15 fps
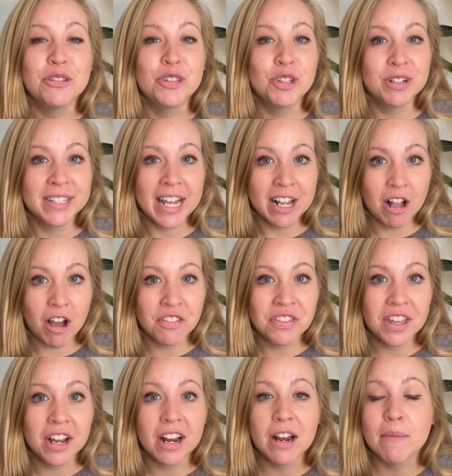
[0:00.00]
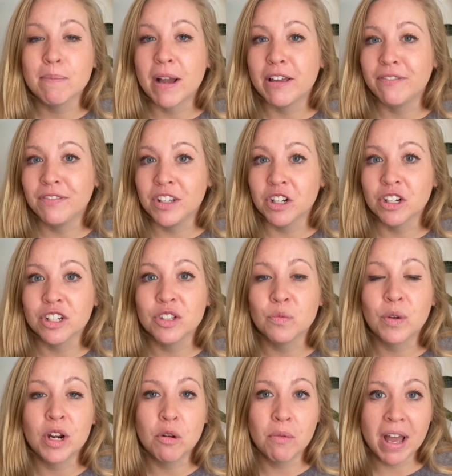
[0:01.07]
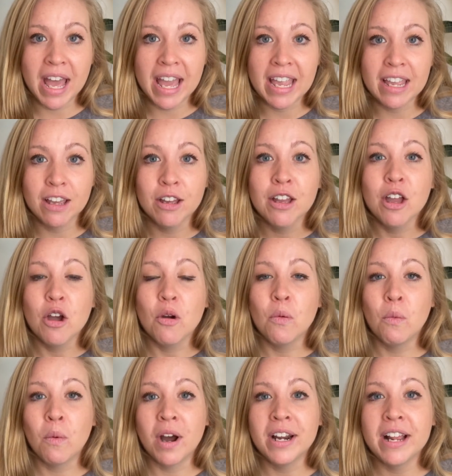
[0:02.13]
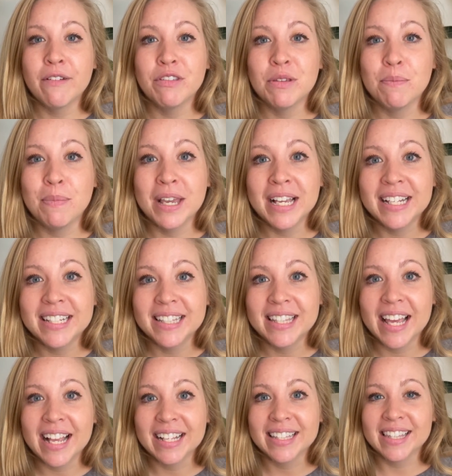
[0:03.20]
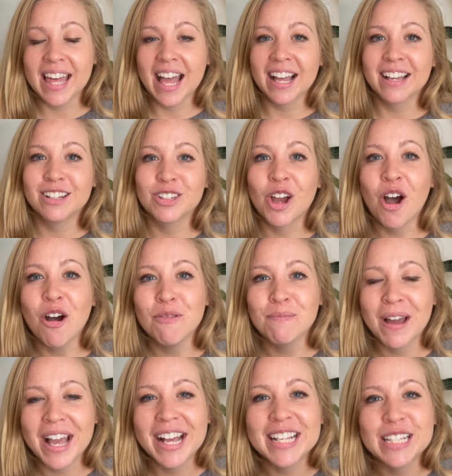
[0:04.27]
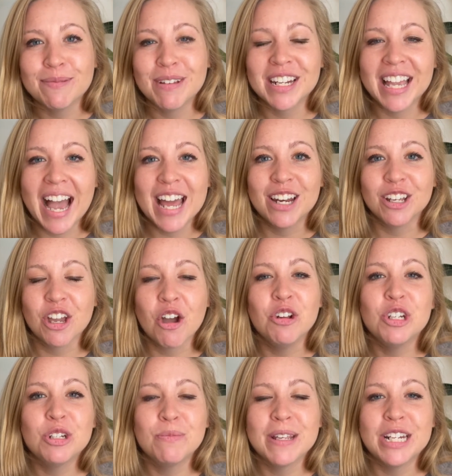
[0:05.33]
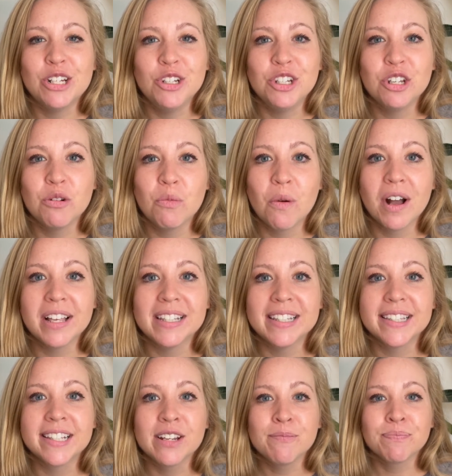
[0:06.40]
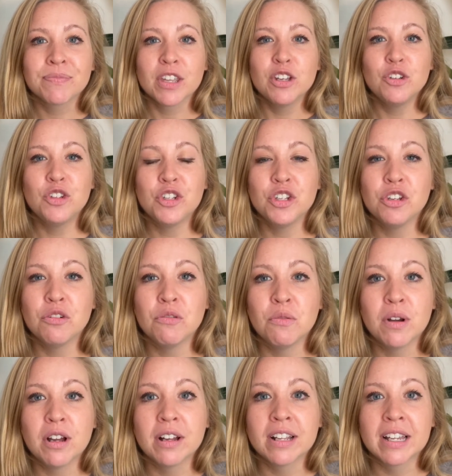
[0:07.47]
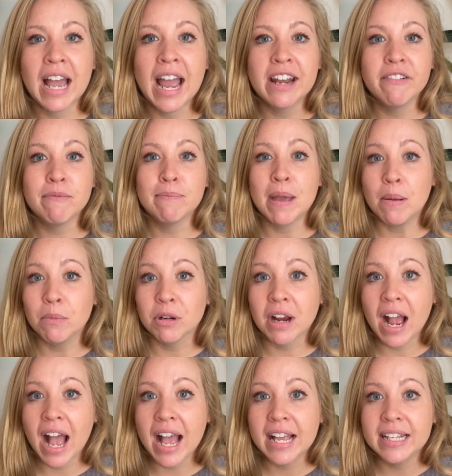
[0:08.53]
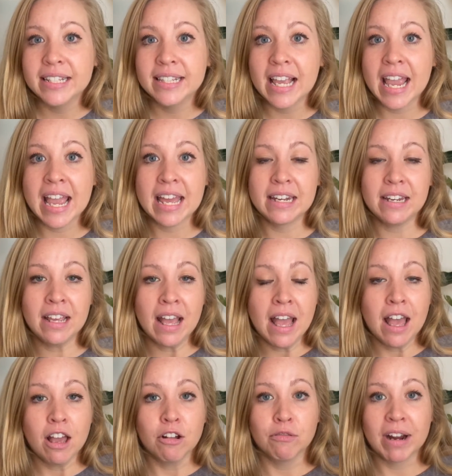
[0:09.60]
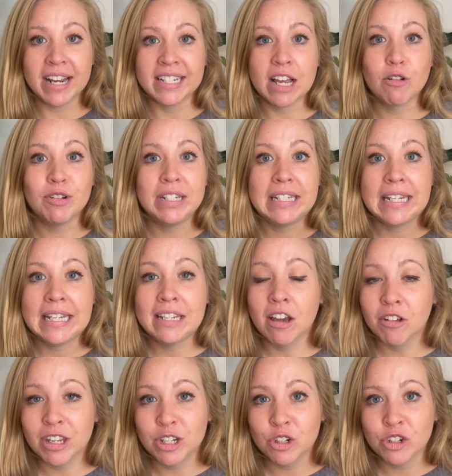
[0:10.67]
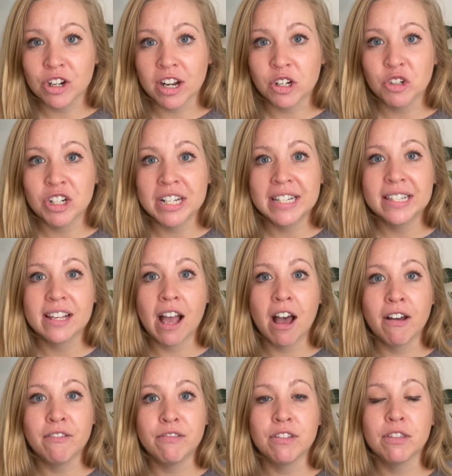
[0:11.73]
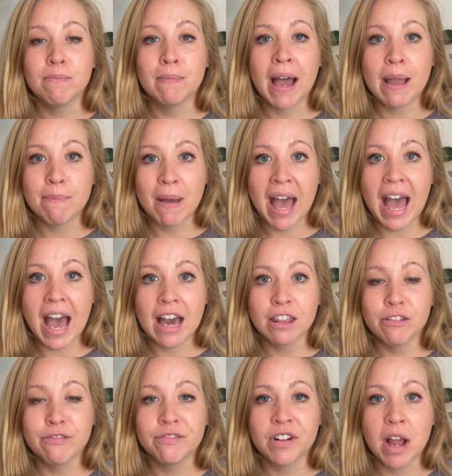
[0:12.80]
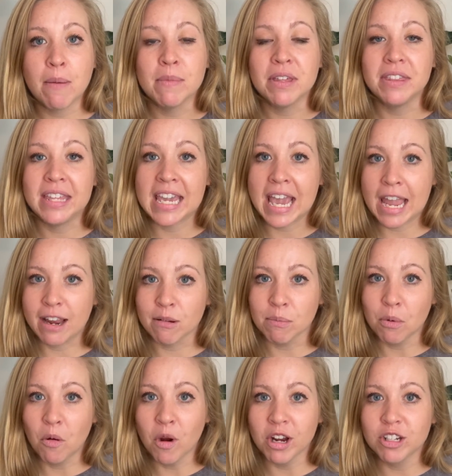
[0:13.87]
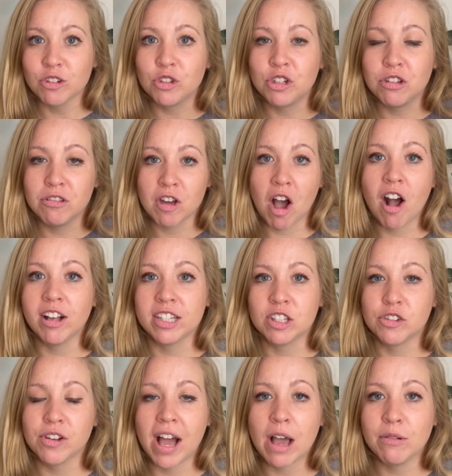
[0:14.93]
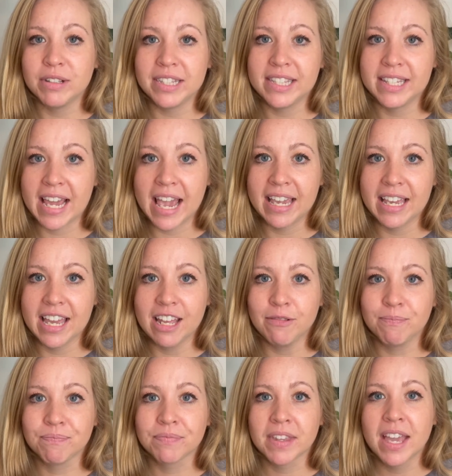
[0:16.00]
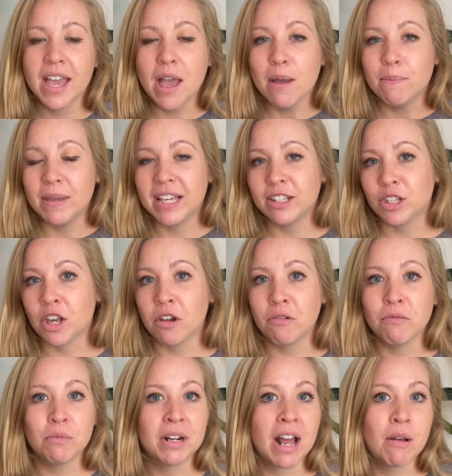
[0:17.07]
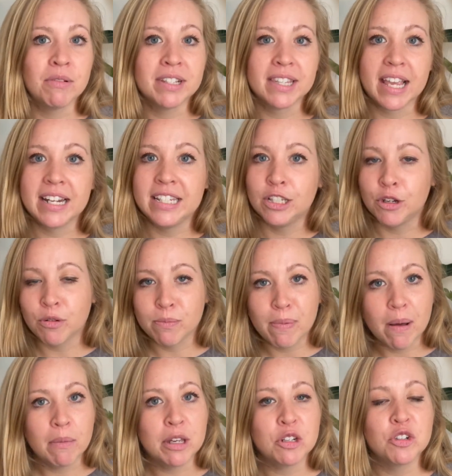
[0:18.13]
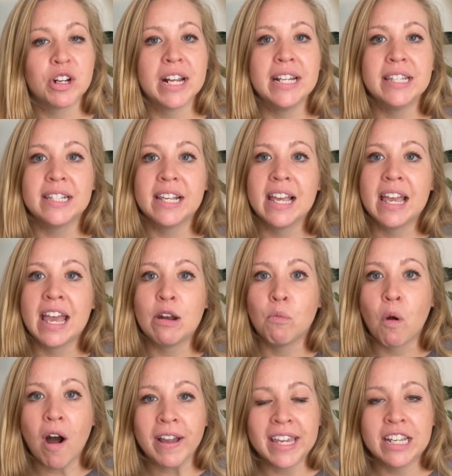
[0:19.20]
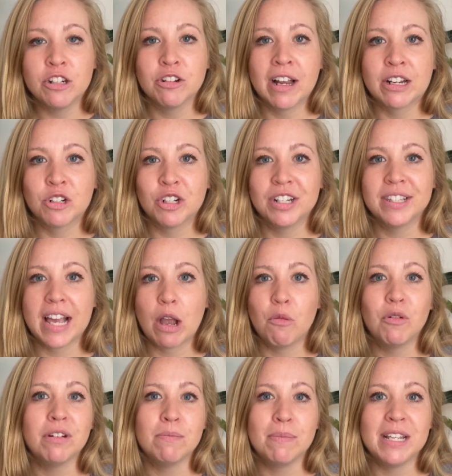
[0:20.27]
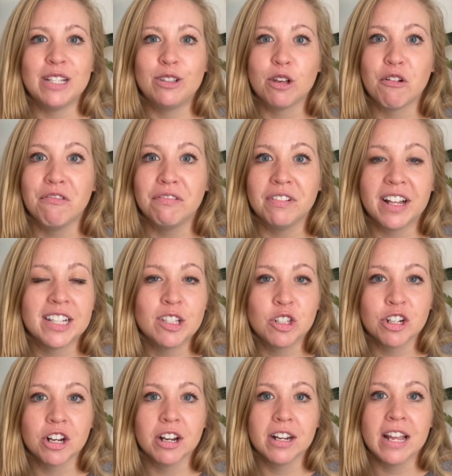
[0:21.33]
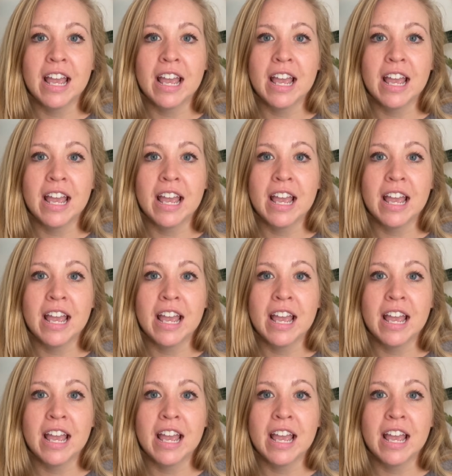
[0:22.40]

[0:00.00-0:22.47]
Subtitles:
soon as I got there, my fears went away. One of the biggest things that Tom, my husband, kind of coached me to do was to kind of memorize and write down detailed instructions of my path from the airport to the hostel I was staying in. So when I was like dealing with public transit and walking directions, I wouldn't be so flustered